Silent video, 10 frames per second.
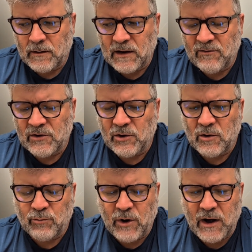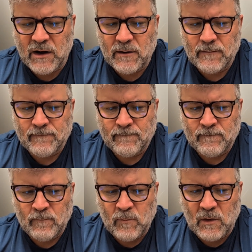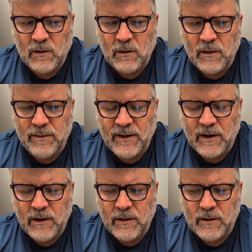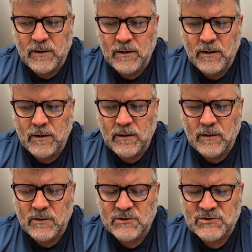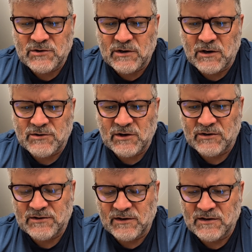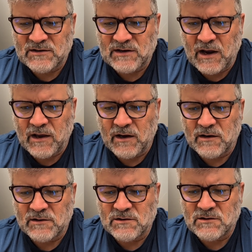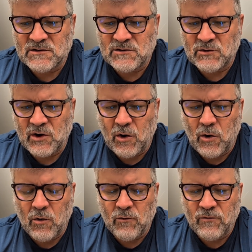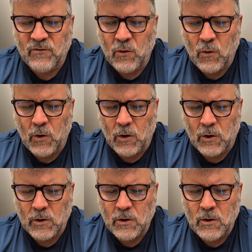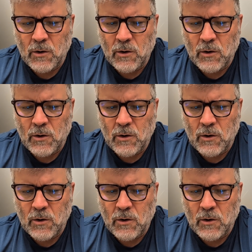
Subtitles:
gave a little break, and then she adjusted the settings to go for